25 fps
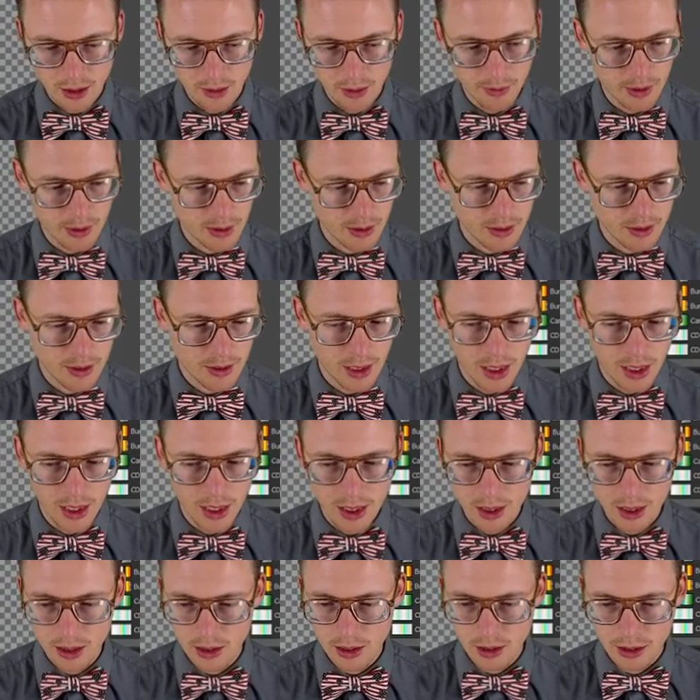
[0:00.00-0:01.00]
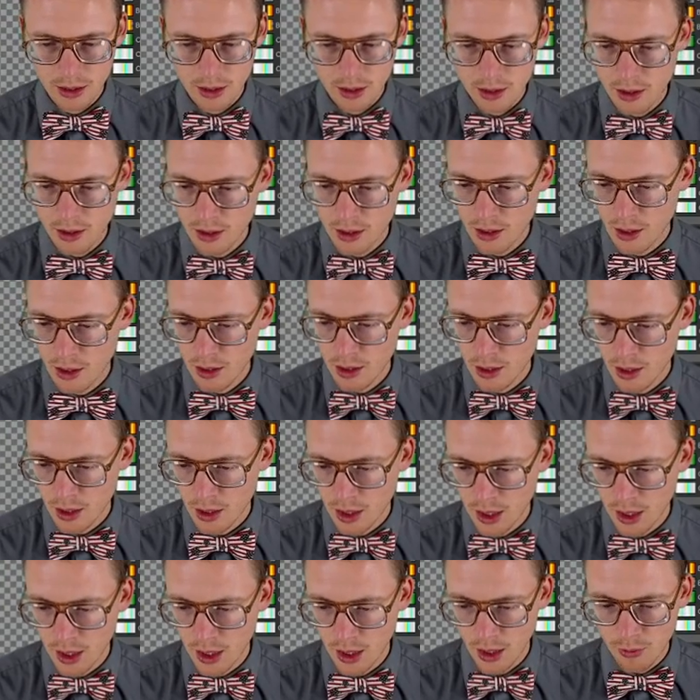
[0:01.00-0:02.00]
there we go. It's done,
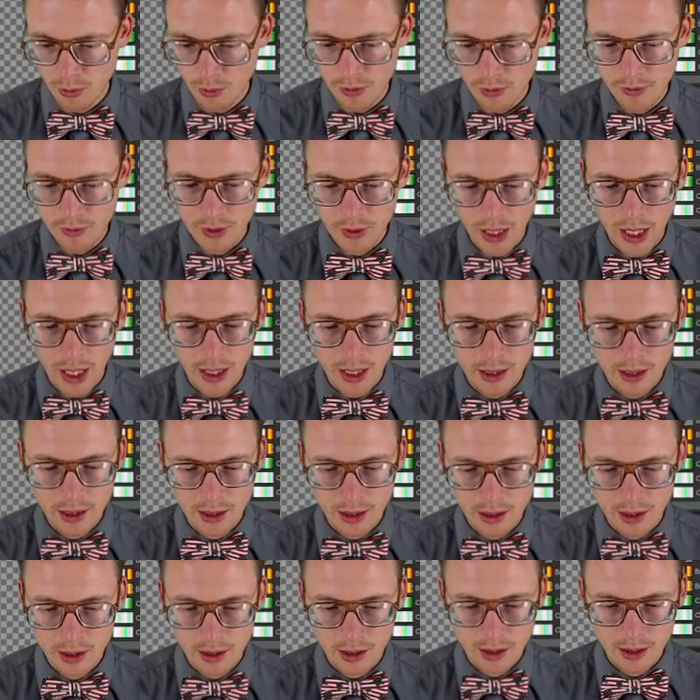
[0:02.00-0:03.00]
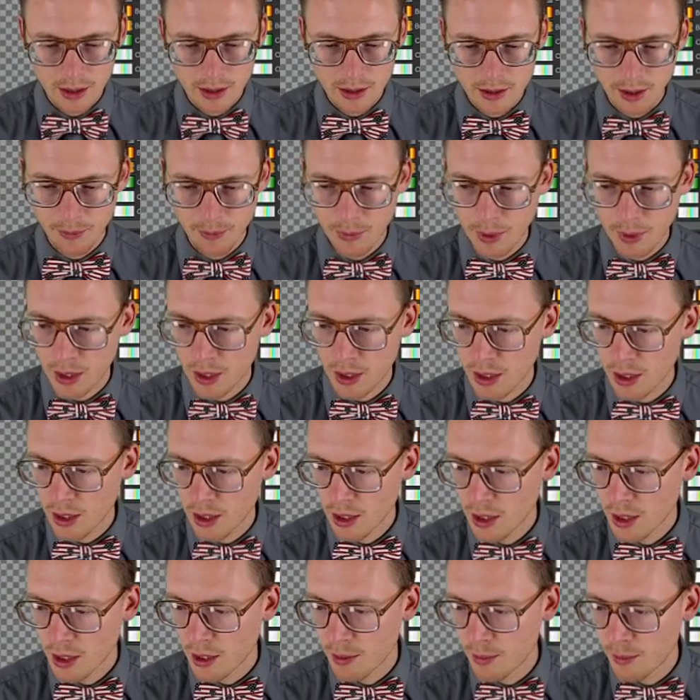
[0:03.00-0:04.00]
and we've got something. Let
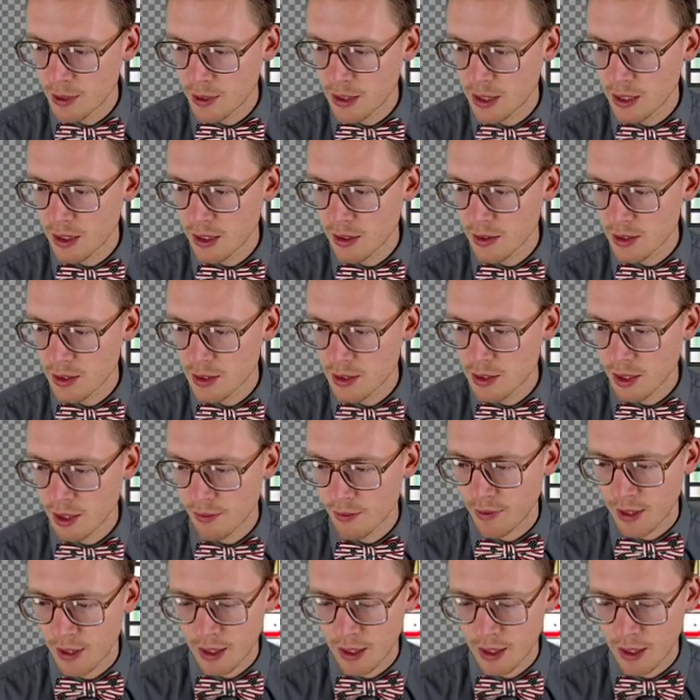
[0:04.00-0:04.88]
me clear this stuff